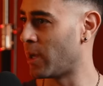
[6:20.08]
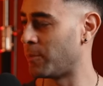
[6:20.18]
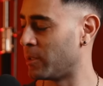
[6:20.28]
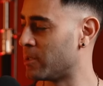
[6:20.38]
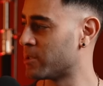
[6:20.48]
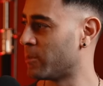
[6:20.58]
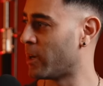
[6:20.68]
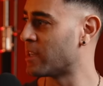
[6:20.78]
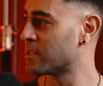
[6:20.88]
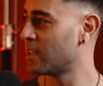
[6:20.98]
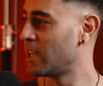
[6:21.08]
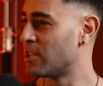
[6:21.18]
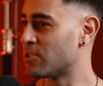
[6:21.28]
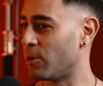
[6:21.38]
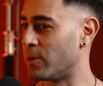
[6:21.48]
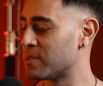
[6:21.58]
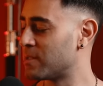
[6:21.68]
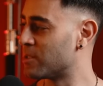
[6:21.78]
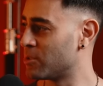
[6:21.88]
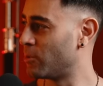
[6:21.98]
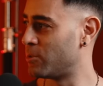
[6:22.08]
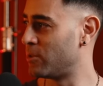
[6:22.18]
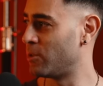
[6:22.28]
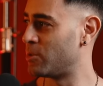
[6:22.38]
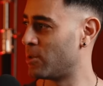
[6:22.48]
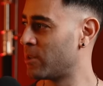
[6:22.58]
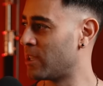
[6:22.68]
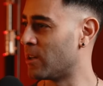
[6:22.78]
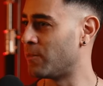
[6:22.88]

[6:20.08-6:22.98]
population wise. Yeah. So it's no joke here.